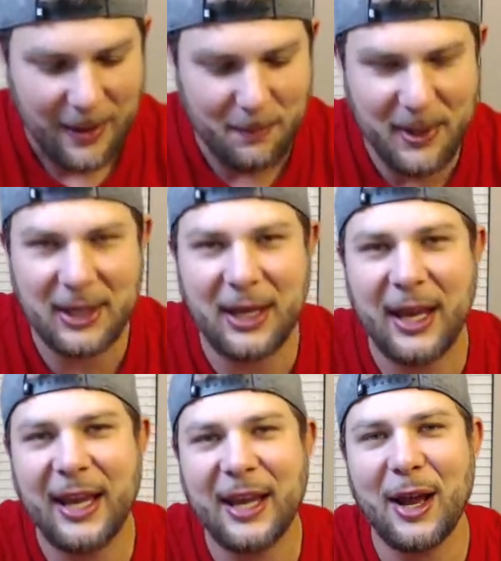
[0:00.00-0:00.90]
be
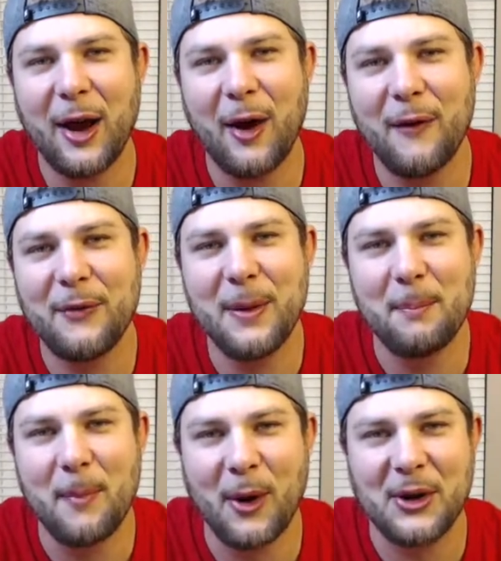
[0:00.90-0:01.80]
king of the
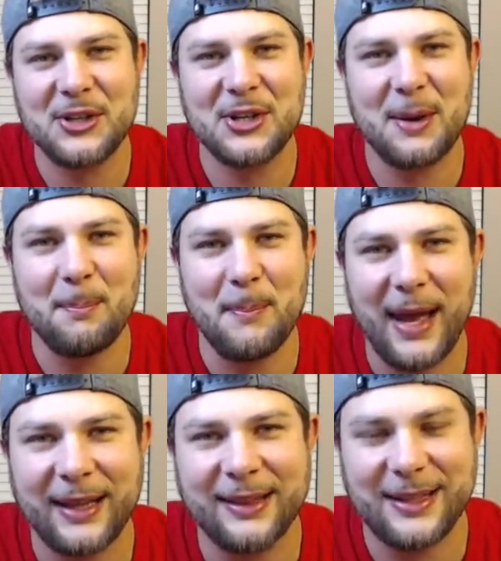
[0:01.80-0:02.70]
March
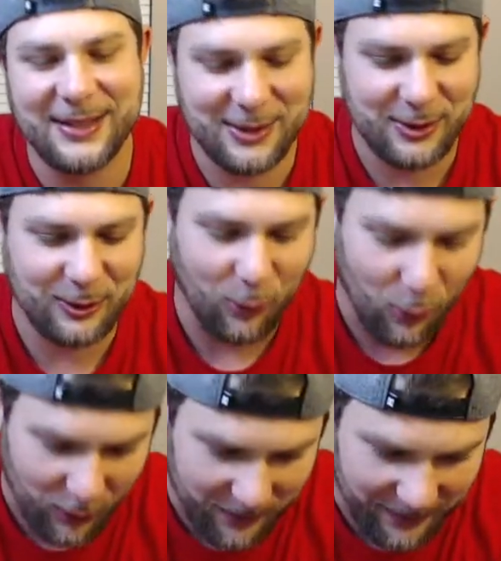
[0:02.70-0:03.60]
Madness
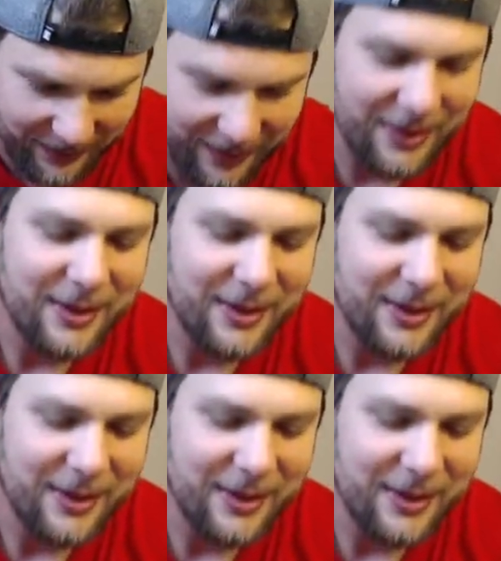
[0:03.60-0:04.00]
tournament.